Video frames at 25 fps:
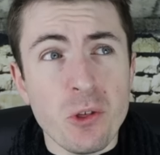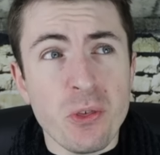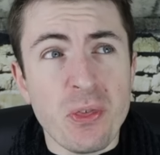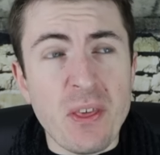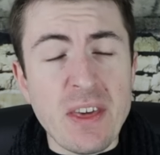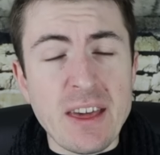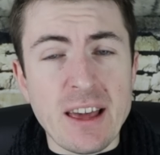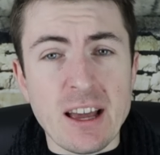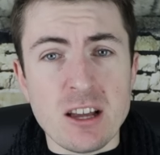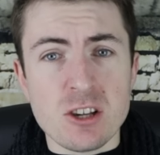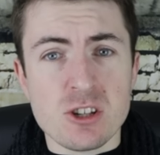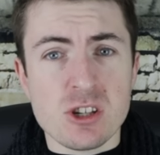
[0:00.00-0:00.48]

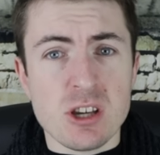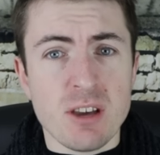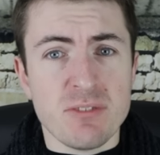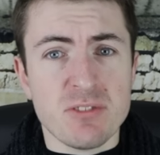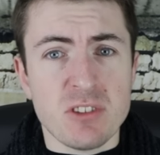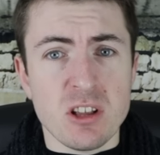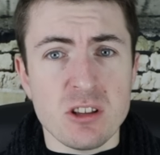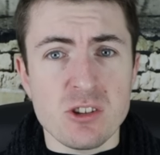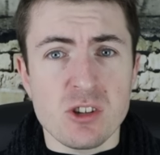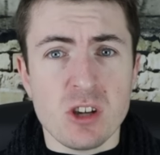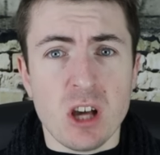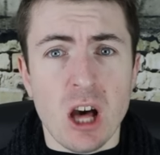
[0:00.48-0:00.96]
think a shift
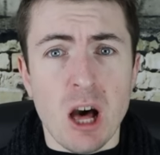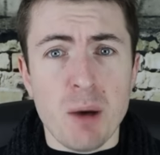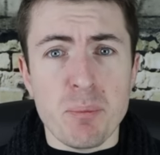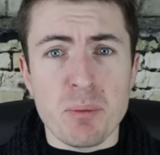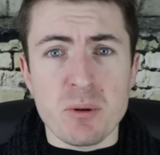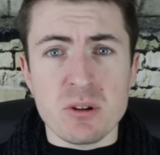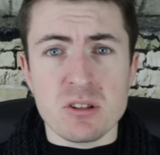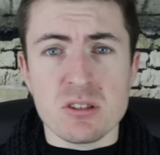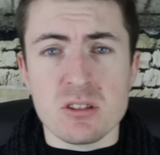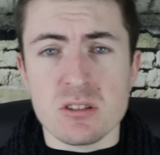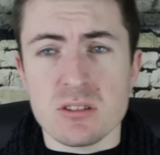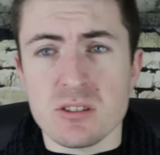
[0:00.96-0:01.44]
in
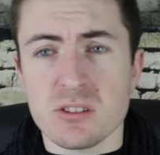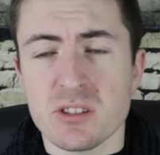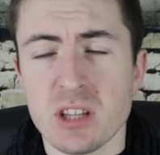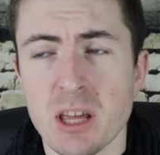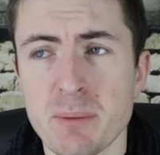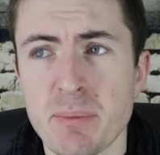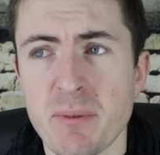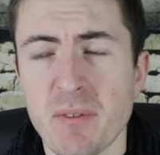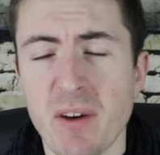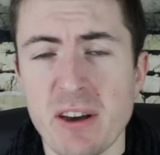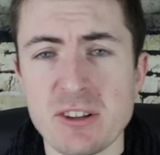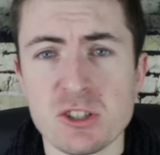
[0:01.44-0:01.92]
coppers is a
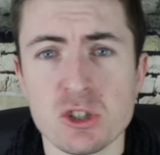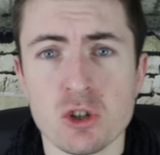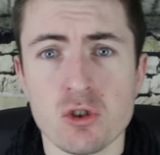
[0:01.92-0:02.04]
type of ice